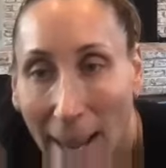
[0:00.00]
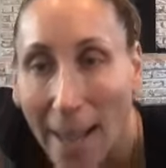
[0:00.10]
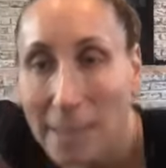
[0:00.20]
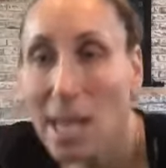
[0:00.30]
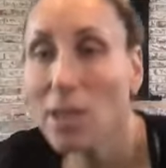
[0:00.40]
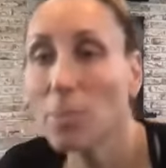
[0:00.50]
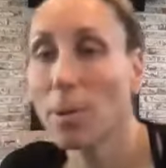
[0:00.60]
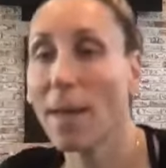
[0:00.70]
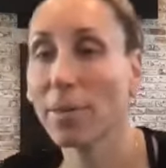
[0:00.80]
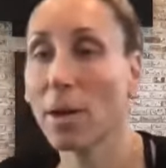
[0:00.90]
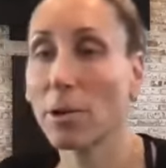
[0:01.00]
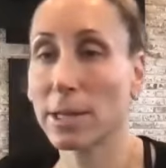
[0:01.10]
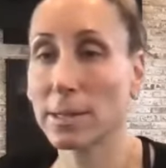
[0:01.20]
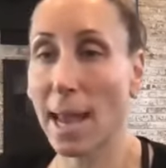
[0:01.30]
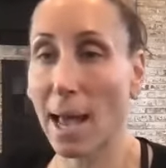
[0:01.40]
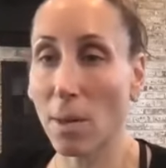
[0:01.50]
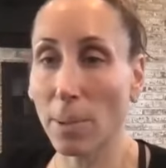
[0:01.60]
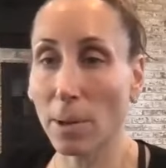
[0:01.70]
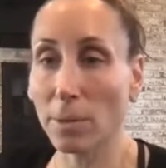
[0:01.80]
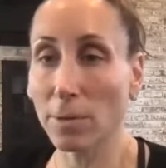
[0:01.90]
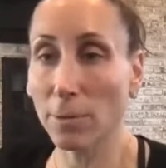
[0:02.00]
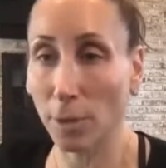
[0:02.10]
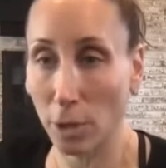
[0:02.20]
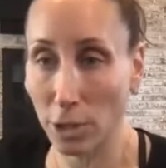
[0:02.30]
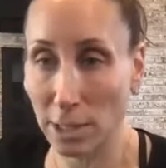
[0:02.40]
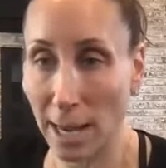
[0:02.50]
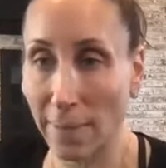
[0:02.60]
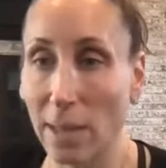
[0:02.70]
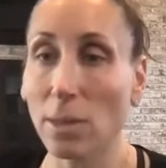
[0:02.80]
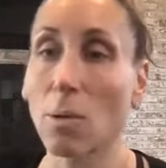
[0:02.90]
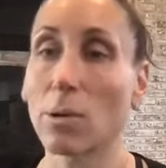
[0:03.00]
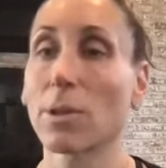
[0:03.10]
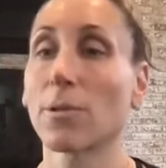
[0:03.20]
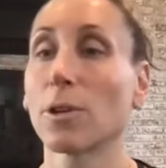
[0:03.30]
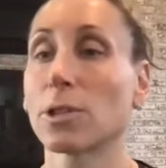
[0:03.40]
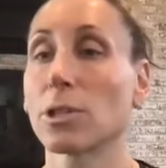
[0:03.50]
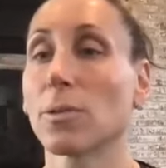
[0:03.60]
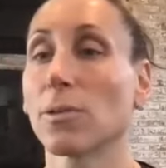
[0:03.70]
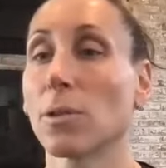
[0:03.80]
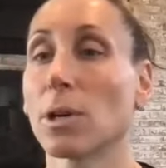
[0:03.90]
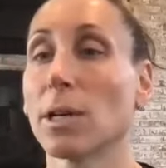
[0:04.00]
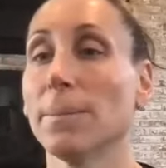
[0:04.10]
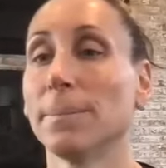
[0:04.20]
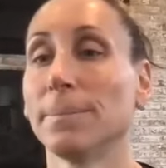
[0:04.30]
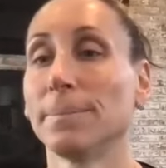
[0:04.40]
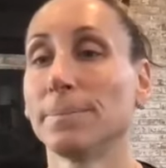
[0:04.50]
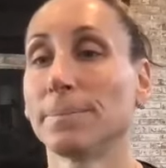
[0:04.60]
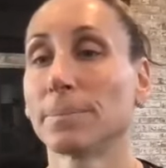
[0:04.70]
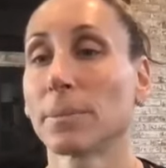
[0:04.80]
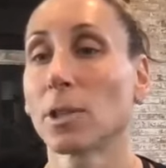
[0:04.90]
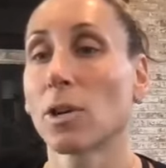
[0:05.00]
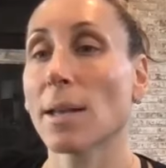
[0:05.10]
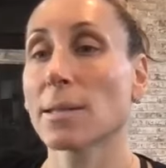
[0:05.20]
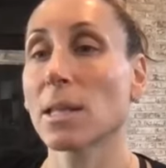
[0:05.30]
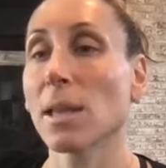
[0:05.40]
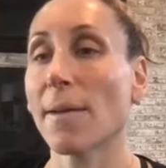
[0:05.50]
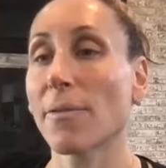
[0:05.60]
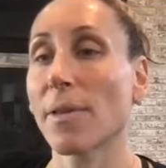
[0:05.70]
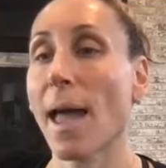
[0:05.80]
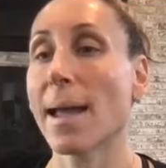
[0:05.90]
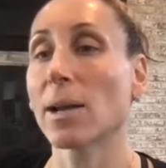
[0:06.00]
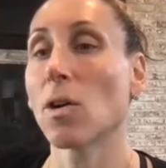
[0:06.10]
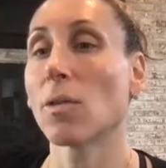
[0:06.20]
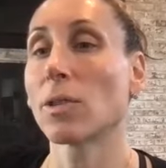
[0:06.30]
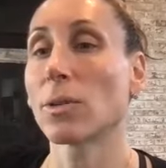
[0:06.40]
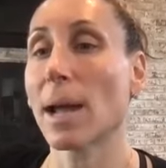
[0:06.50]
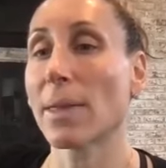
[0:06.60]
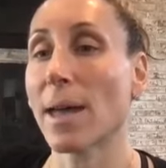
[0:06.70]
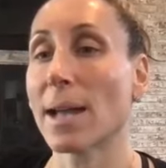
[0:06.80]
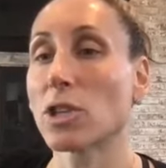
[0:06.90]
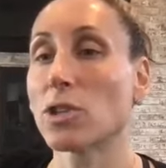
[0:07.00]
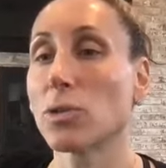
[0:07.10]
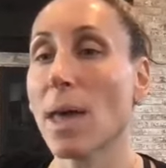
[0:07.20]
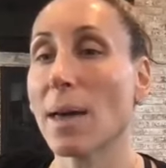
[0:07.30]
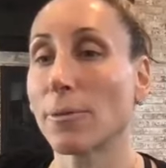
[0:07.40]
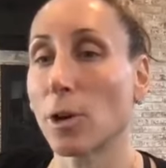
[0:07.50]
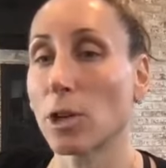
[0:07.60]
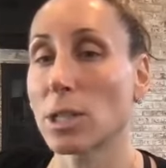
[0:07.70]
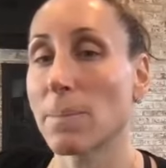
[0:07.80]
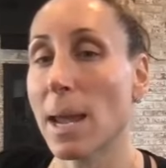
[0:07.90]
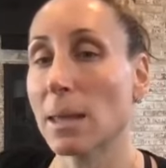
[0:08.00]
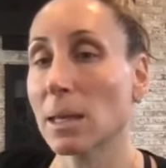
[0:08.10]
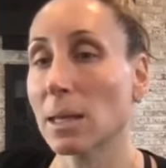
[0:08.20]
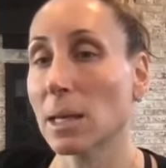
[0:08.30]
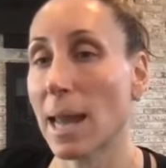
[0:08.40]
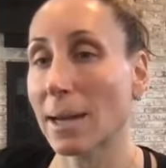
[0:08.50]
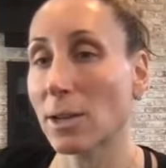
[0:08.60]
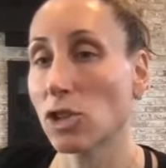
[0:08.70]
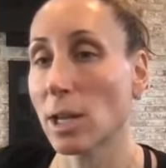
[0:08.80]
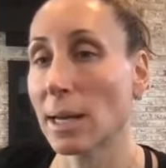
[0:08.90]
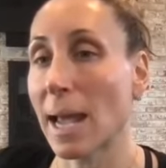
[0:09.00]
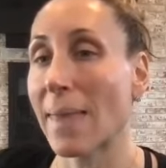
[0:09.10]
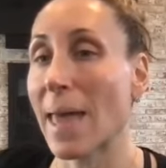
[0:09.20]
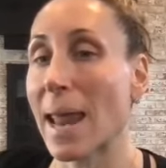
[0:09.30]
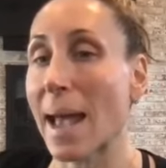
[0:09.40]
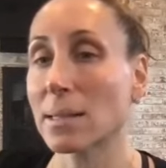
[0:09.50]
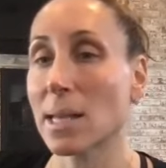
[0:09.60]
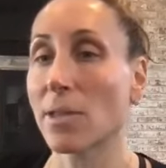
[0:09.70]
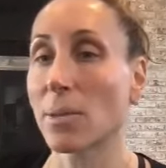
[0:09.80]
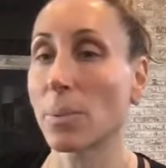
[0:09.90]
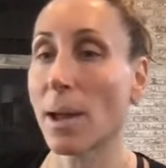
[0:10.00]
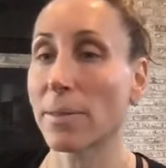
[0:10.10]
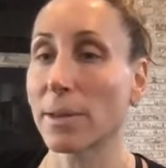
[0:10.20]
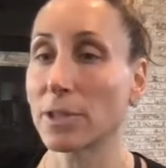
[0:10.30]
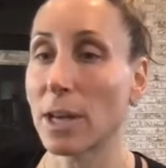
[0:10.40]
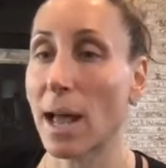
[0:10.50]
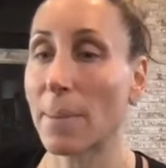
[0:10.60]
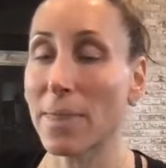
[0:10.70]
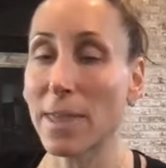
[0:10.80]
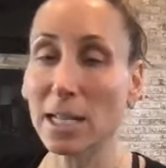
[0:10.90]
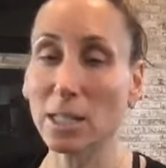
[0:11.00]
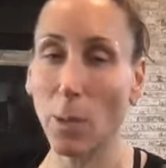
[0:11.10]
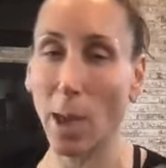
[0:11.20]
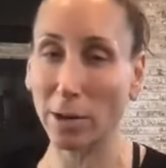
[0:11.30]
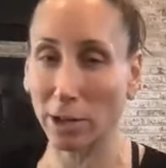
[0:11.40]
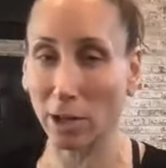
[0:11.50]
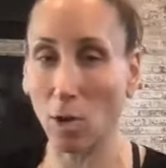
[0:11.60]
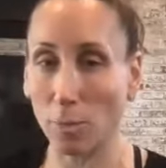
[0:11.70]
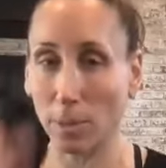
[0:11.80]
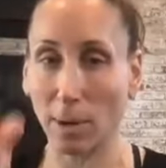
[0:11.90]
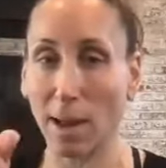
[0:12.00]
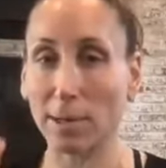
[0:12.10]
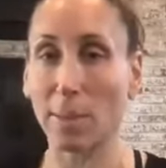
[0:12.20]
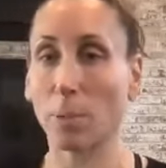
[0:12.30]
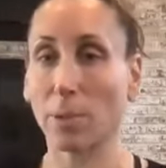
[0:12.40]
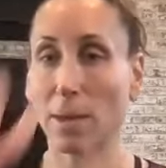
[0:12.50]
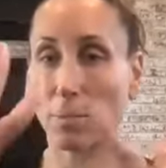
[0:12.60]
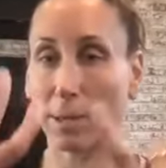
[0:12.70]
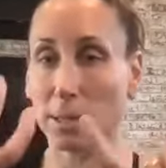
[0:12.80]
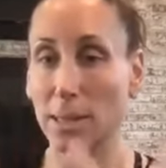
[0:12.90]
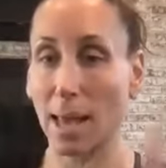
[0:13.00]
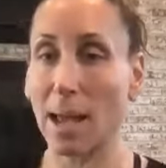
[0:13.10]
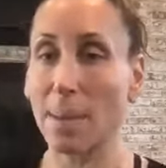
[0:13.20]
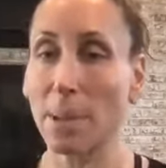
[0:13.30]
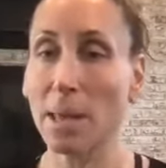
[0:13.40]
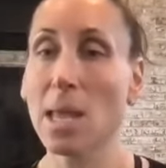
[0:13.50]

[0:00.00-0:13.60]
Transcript: Exhale the breath, lower the tailbone first, and then lower the foot to the floor. Cross the left ankle over the right thigh. So do that first, make the connection, and then exhale the breath, lift it up. I think it's better to go from the ground up with the setup,